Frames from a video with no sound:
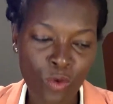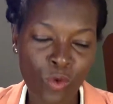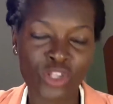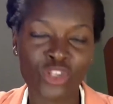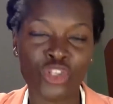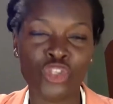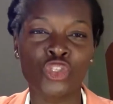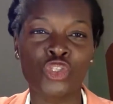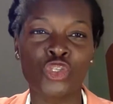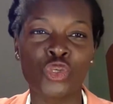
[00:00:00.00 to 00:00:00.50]

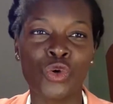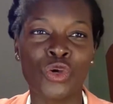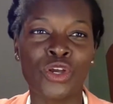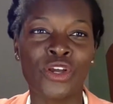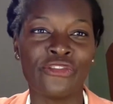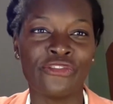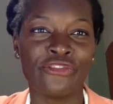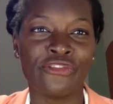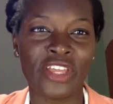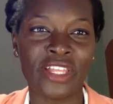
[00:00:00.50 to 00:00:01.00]
was so
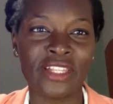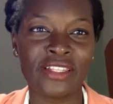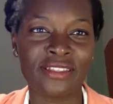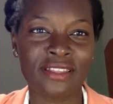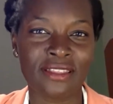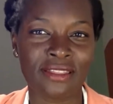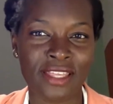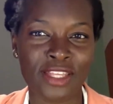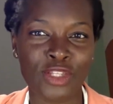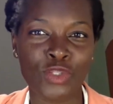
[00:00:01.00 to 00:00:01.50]
convinced
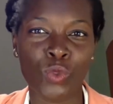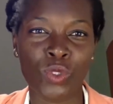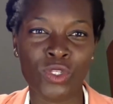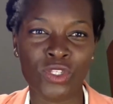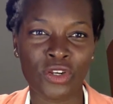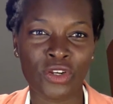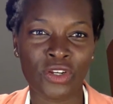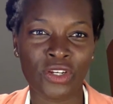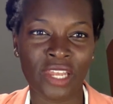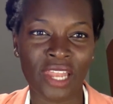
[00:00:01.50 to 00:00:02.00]
that this
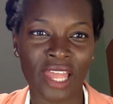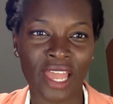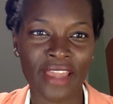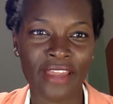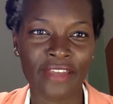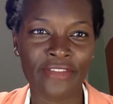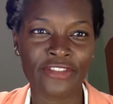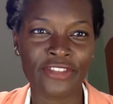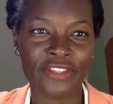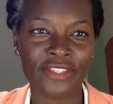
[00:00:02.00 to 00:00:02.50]
was her
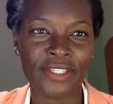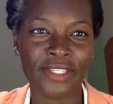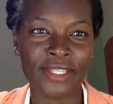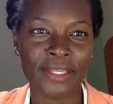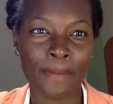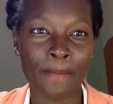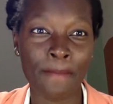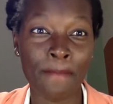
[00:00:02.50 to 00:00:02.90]
life's